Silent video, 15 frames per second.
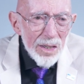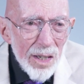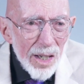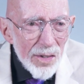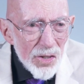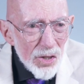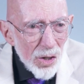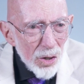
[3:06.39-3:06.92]

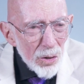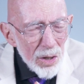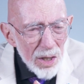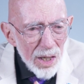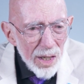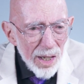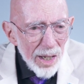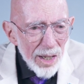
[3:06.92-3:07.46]
And so
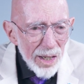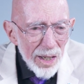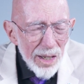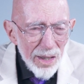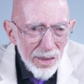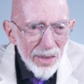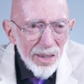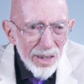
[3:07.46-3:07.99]
uh,
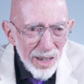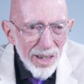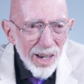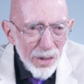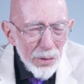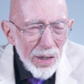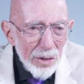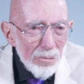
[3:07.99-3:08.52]

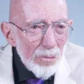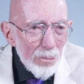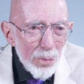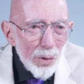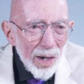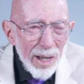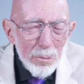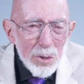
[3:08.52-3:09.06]
I think
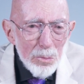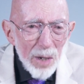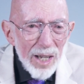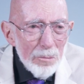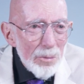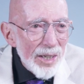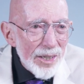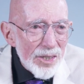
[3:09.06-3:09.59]
perhaps my
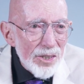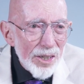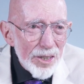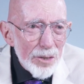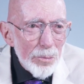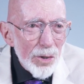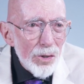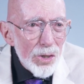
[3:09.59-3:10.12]
biggest
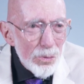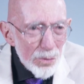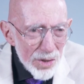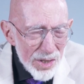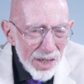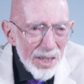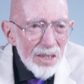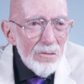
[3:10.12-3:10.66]
contribution
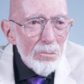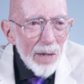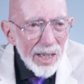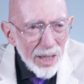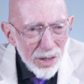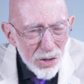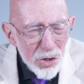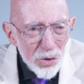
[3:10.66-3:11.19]
was
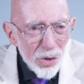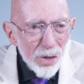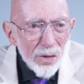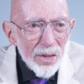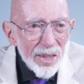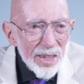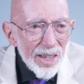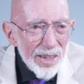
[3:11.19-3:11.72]
making sure
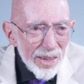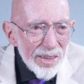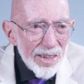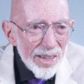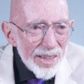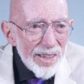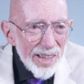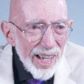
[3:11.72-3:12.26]
that
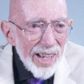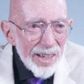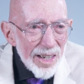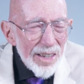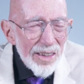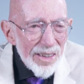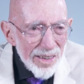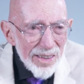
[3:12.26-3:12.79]
that, that,
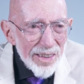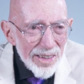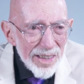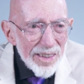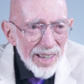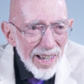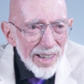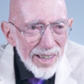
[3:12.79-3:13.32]

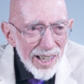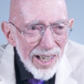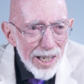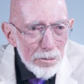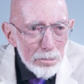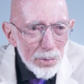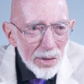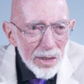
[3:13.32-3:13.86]
that, that
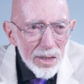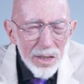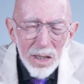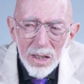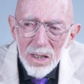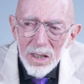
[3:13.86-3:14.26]
happened.